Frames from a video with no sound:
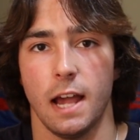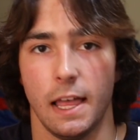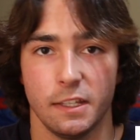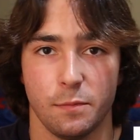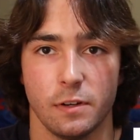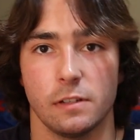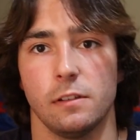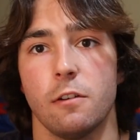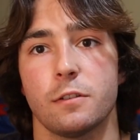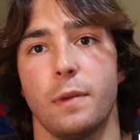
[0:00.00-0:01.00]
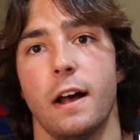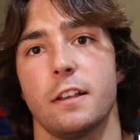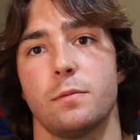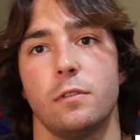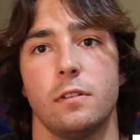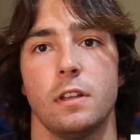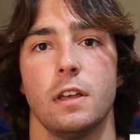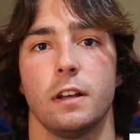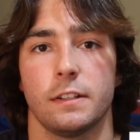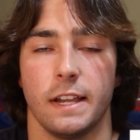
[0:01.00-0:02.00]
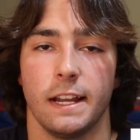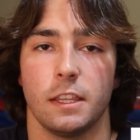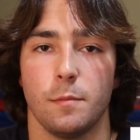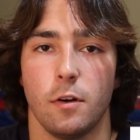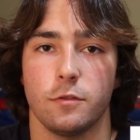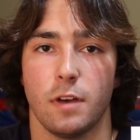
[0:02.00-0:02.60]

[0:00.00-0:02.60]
I like to put it as low as possible because then I get the most